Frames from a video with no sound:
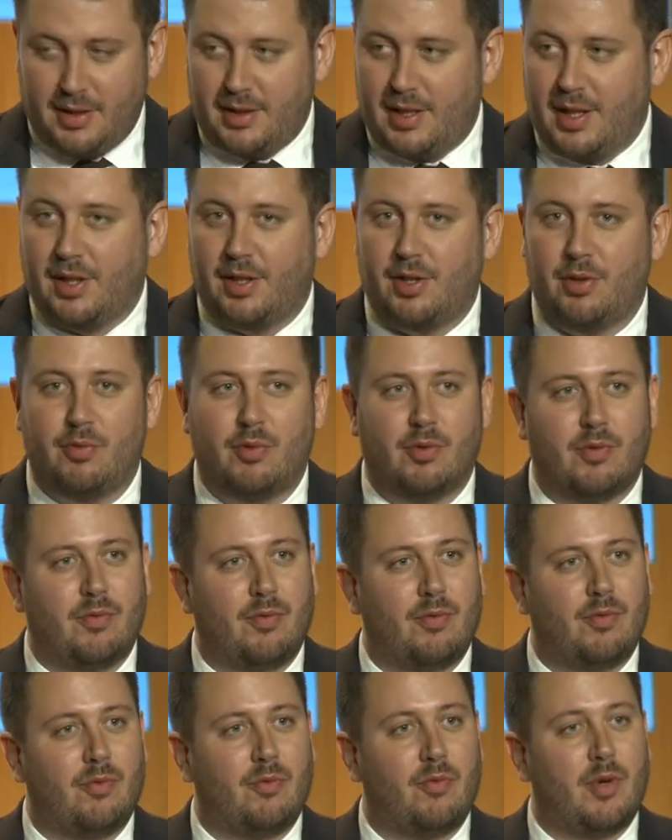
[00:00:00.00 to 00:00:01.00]
thank
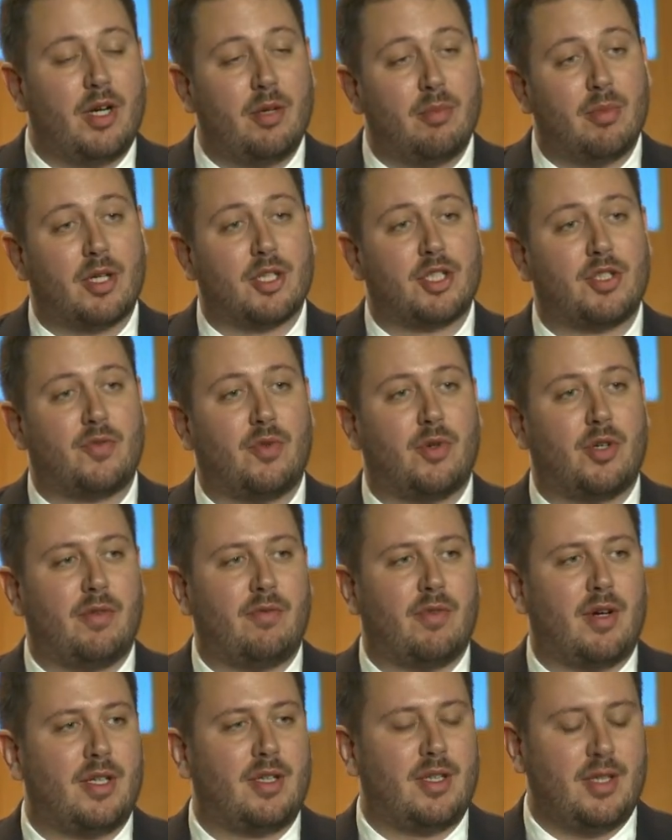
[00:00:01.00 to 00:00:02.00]
you very much for
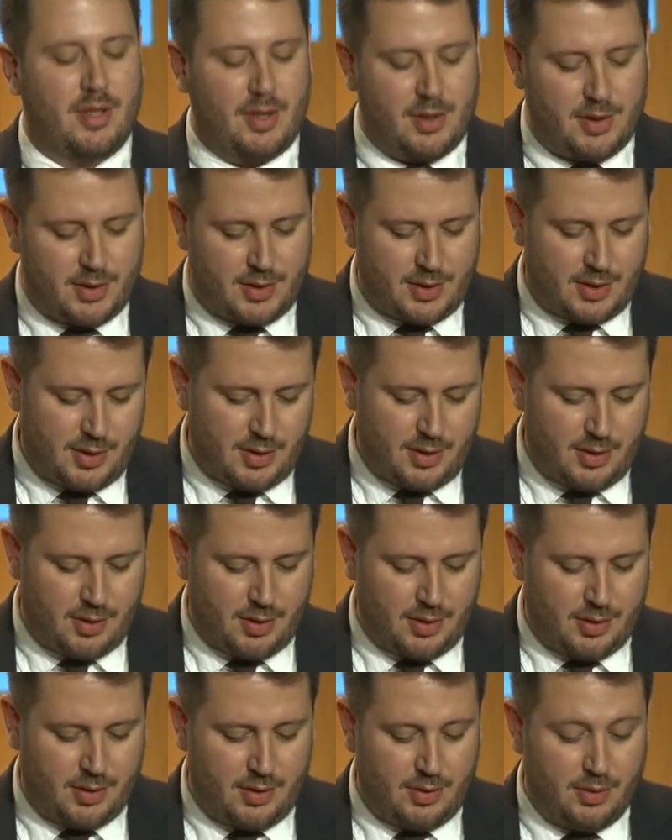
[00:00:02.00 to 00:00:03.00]
inviting us
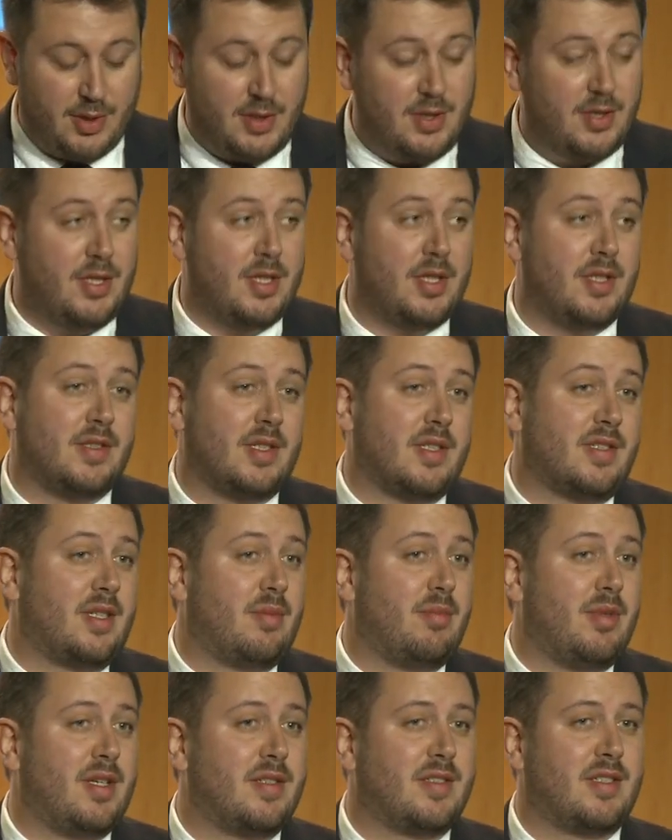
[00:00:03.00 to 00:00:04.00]
to this year's
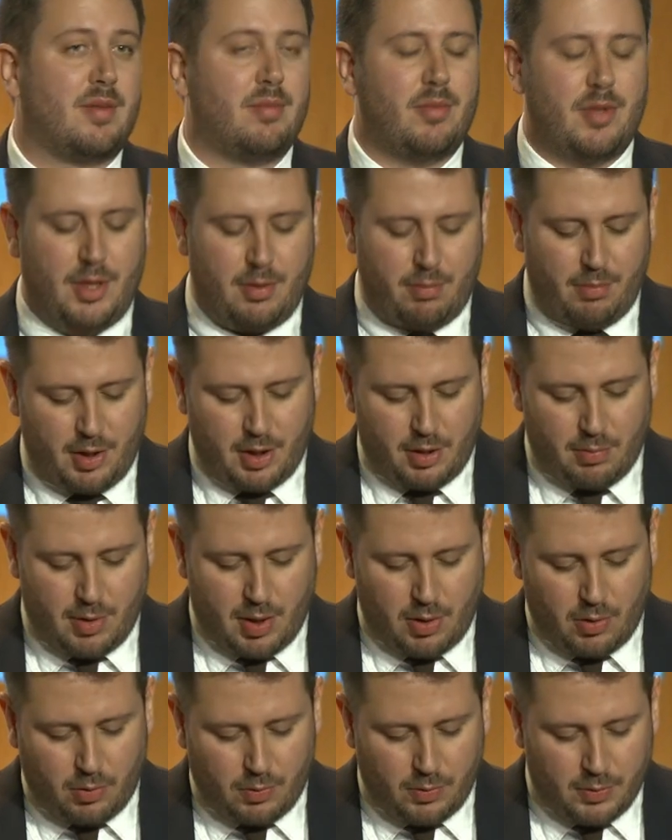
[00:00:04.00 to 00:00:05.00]
SME Assembly in
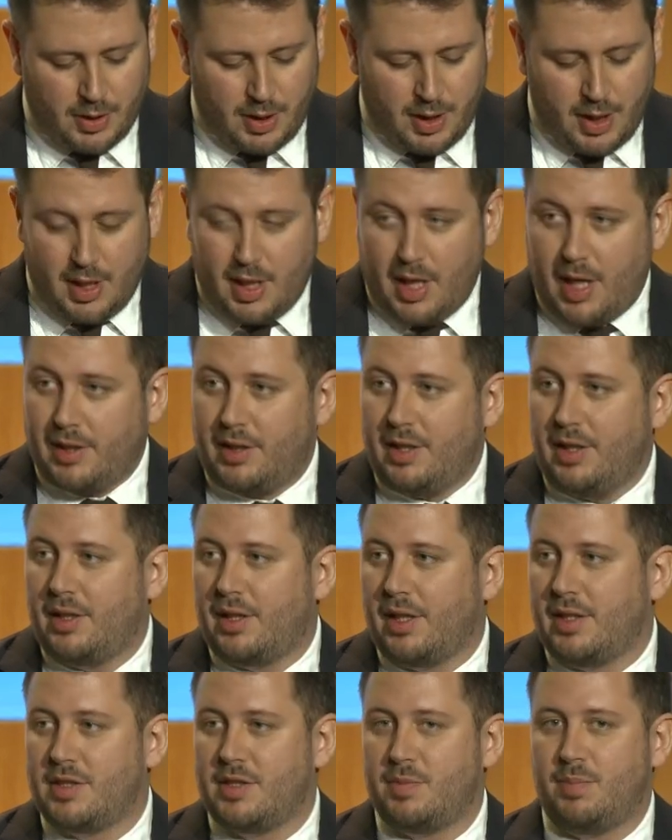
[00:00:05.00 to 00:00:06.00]
Bilbao. I
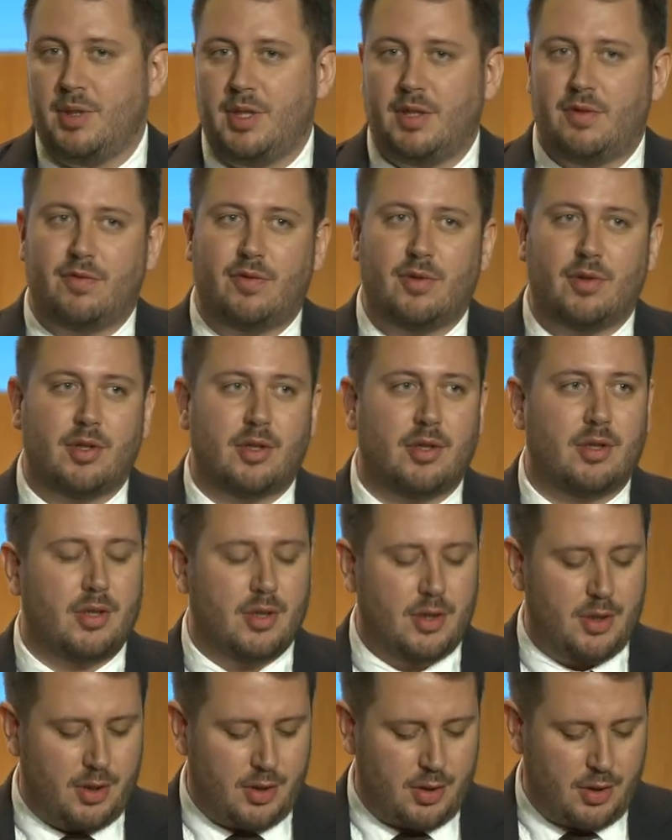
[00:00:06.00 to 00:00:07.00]
think I speak for
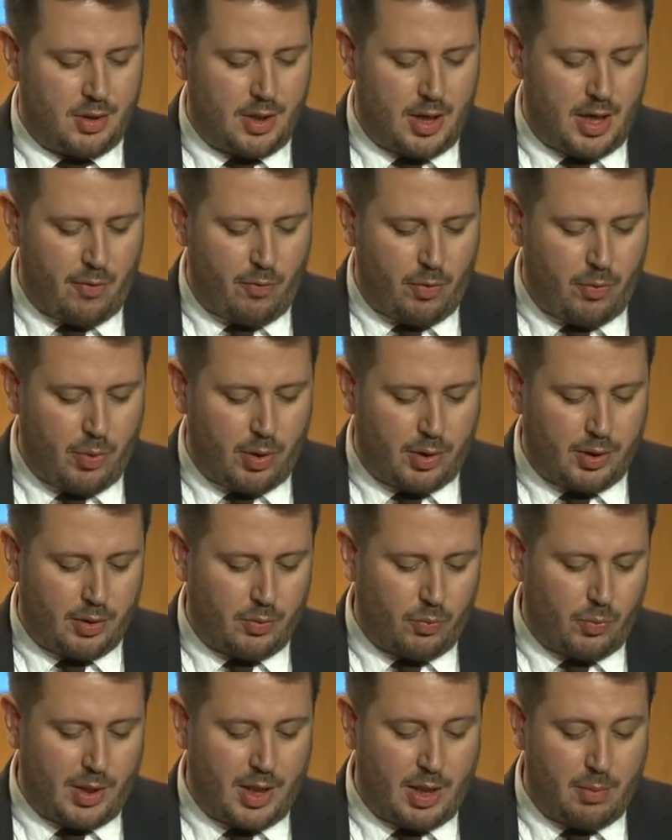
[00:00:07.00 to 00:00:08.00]

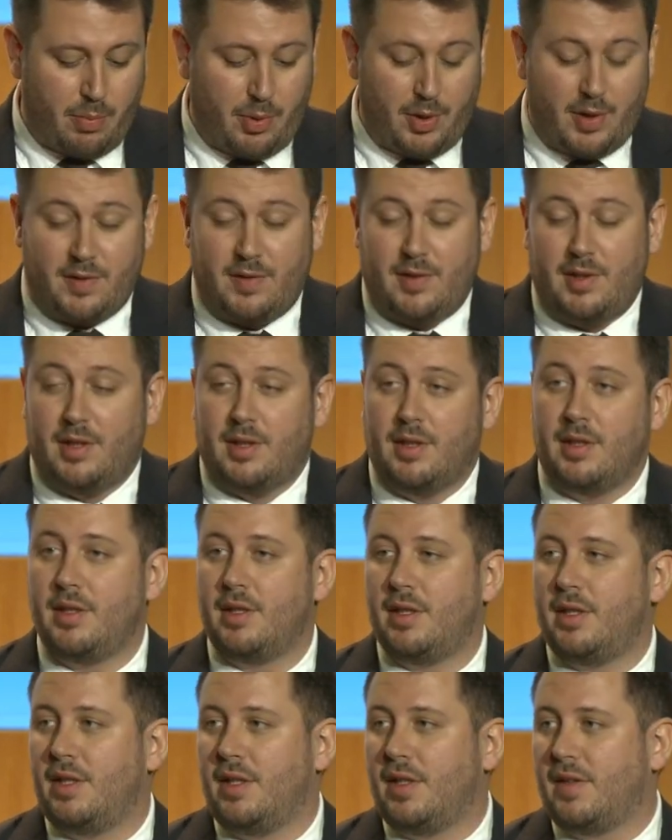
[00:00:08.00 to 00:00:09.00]
everyone when I praise the
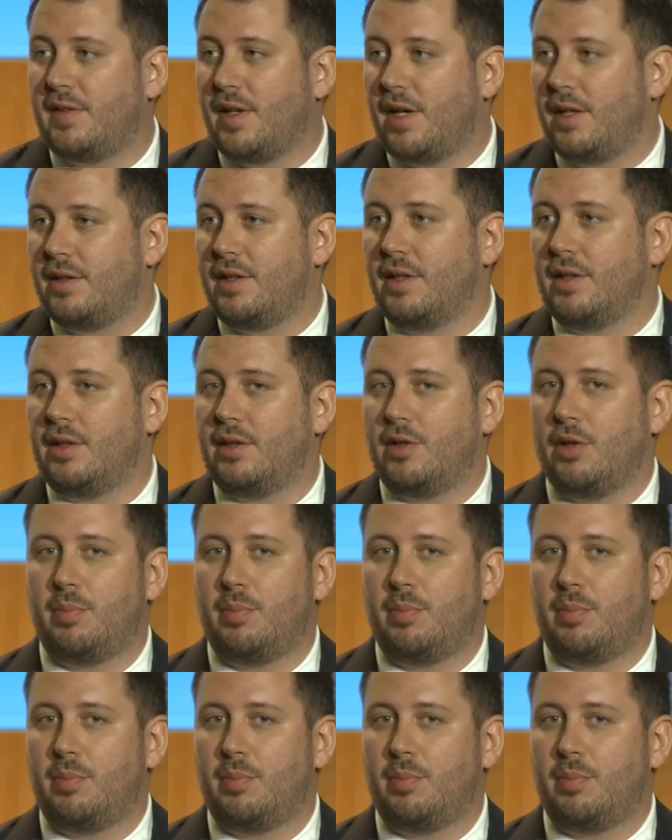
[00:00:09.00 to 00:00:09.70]
exciting